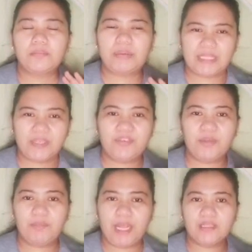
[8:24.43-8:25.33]

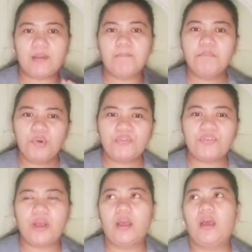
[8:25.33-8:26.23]
Pacific plate
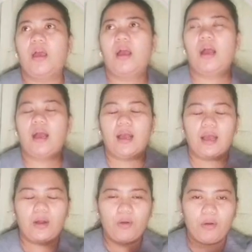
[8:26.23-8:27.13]
move,
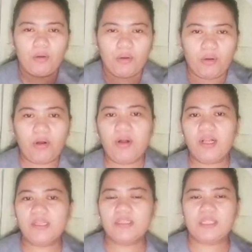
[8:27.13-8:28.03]

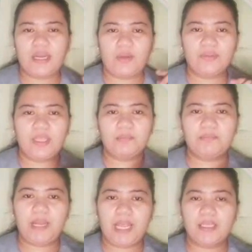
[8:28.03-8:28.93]
all the surrounding
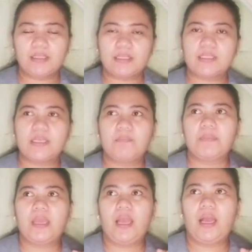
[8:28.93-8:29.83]
plates
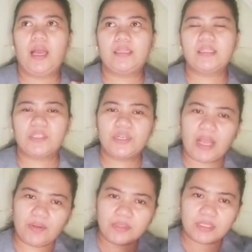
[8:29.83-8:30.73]
that
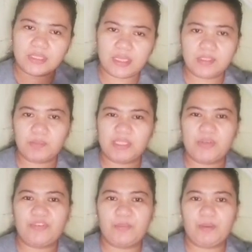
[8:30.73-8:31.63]
surrounds this
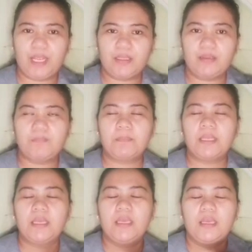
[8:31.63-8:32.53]
Pacific plate
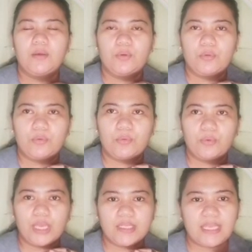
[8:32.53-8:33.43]

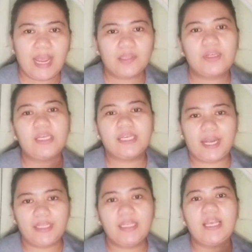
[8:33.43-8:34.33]
is actually
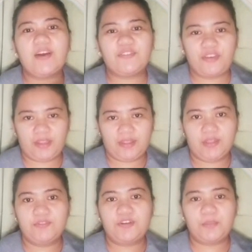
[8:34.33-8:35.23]
greatly
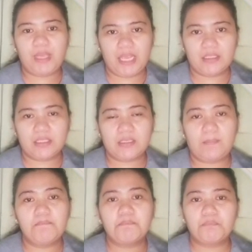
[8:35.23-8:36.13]
affected from its
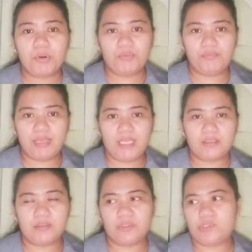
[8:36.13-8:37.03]
movement.
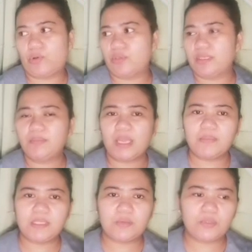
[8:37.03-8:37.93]
So
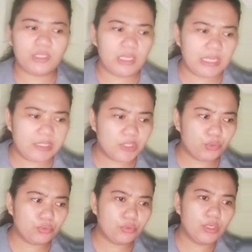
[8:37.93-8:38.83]
sometimes it would lead
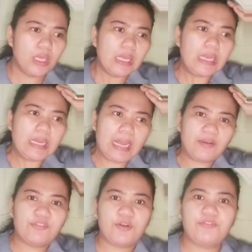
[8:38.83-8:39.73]
to
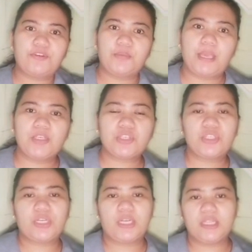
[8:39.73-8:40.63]
landform
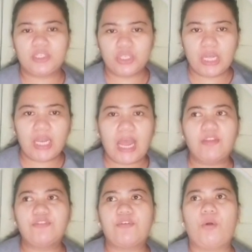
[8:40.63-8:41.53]
formation or additional
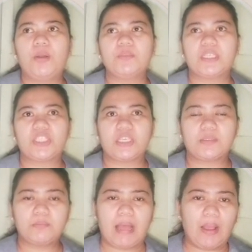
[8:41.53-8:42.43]
landforms such
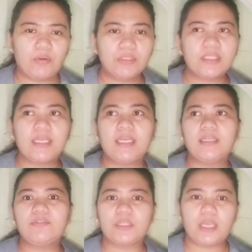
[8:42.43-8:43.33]
as
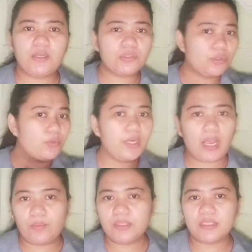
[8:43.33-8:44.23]
mountain, volcanoes. Don't worry,
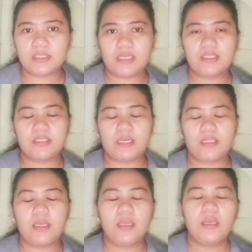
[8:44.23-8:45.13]
I will discuss that
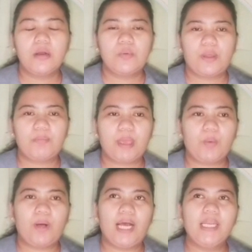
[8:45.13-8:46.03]
one by
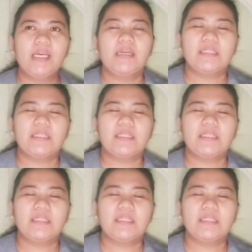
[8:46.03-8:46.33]
one.